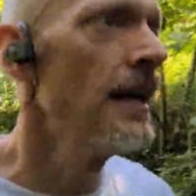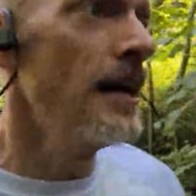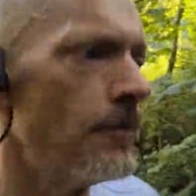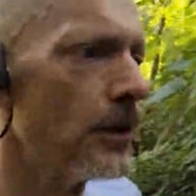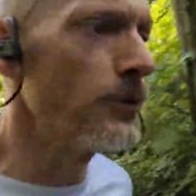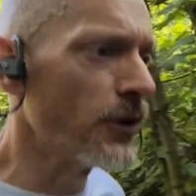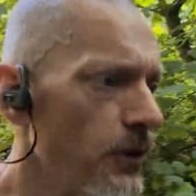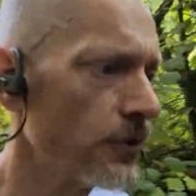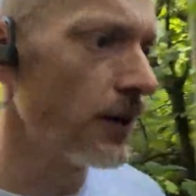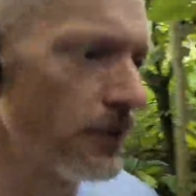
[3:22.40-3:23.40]

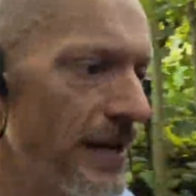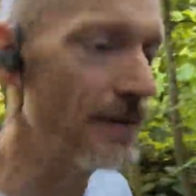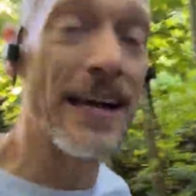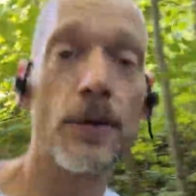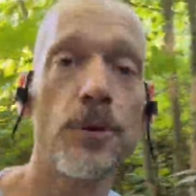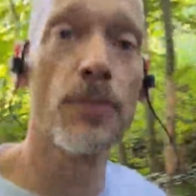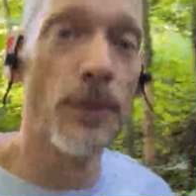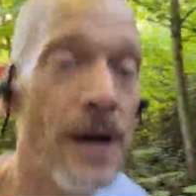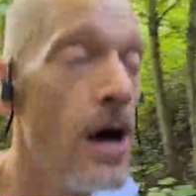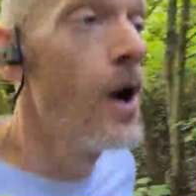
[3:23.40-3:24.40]
Bluetooth, I've never had a problem.
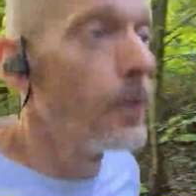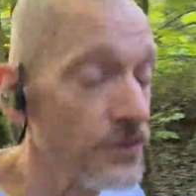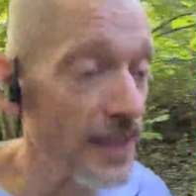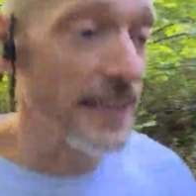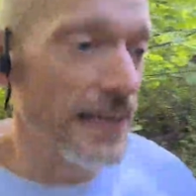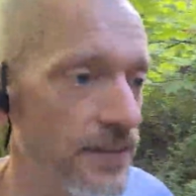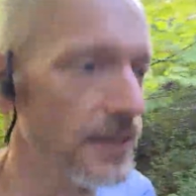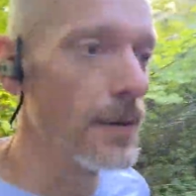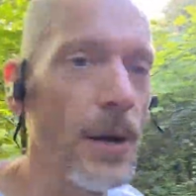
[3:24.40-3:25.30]
Once they connected up,